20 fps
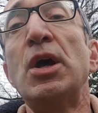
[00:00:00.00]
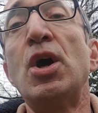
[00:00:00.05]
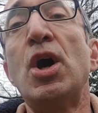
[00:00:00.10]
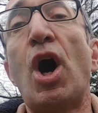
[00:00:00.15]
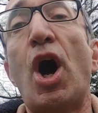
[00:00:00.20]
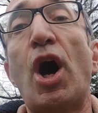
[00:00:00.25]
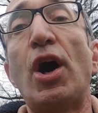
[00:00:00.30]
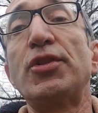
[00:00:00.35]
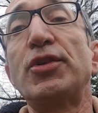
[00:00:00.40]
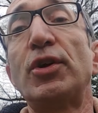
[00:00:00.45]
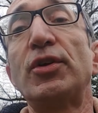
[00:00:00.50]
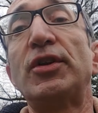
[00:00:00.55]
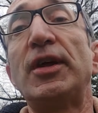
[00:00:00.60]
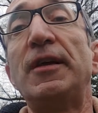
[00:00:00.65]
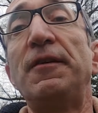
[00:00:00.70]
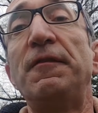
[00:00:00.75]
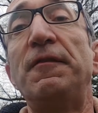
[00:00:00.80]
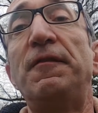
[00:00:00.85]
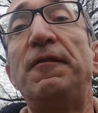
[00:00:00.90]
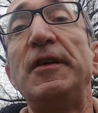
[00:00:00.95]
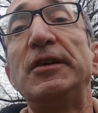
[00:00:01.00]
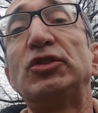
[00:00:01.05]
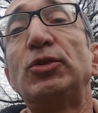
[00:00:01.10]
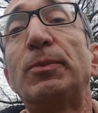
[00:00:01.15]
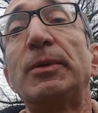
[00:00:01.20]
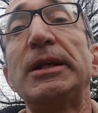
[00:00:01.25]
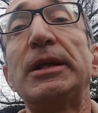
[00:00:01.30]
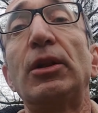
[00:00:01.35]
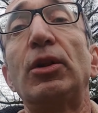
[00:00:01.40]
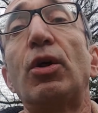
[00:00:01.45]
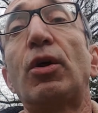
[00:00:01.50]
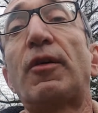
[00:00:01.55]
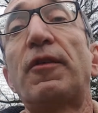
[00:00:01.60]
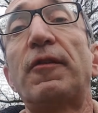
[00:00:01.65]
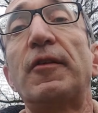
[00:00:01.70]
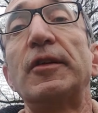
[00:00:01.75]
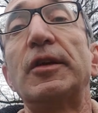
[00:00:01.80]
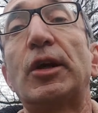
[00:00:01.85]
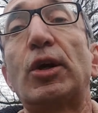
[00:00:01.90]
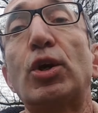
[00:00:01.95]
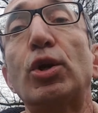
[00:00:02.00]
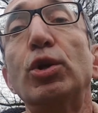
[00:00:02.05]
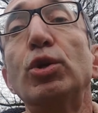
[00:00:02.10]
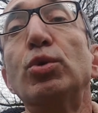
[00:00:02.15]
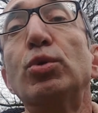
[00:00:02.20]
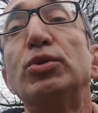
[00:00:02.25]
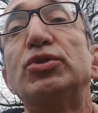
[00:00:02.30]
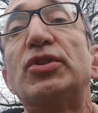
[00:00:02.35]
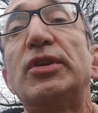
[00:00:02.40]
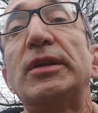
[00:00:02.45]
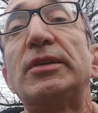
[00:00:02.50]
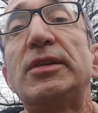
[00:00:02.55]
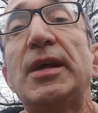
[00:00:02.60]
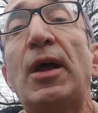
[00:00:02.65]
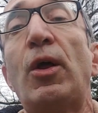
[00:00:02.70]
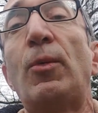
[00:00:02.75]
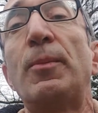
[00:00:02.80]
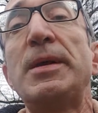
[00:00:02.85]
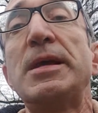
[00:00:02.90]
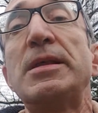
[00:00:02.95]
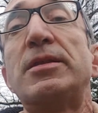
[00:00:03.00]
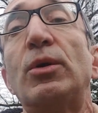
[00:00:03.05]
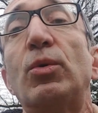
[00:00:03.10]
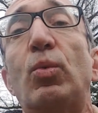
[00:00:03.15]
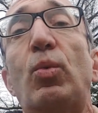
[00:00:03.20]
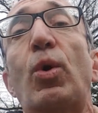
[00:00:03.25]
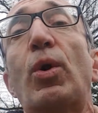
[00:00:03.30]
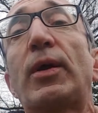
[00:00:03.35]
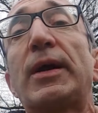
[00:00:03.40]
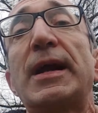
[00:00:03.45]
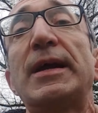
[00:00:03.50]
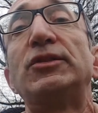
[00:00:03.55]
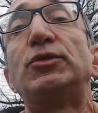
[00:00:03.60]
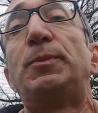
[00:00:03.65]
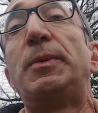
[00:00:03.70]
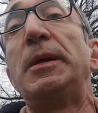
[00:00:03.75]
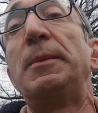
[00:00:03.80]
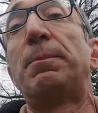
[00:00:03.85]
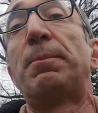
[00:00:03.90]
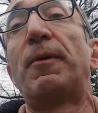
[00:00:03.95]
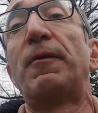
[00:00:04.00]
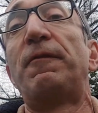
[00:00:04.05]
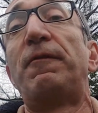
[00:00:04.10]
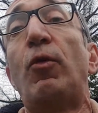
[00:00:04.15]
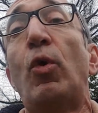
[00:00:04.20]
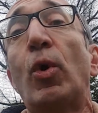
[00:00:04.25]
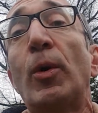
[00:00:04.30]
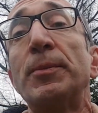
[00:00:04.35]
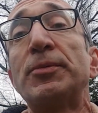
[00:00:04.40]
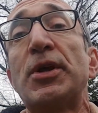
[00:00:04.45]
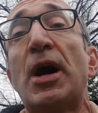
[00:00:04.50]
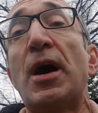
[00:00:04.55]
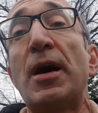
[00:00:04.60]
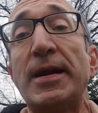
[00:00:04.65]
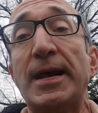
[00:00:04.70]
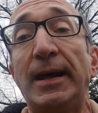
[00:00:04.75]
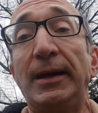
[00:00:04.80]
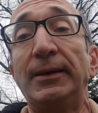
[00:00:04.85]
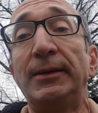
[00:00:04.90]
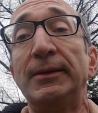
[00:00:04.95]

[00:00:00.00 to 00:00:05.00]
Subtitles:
other than visibly look for the clues that tell me that work has been performed on it.